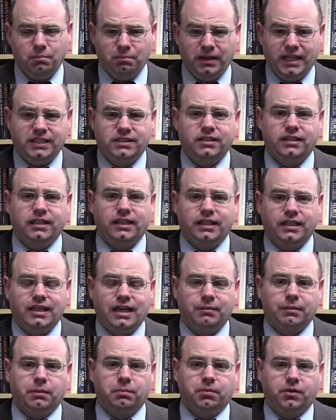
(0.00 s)
basic
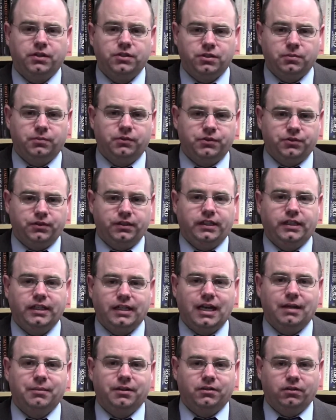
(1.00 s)
economic principles or
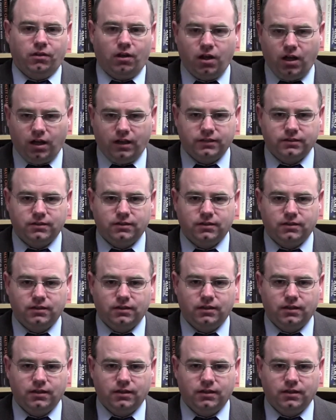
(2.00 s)
economic laws.